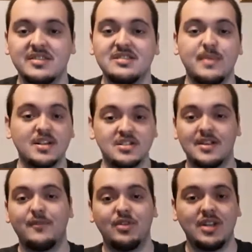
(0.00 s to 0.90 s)
especially
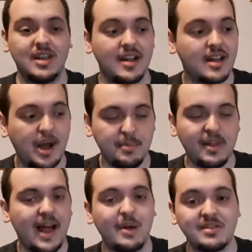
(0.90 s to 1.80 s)
if you did a couple
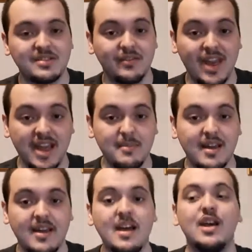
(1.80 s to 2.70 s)
hours of gaming,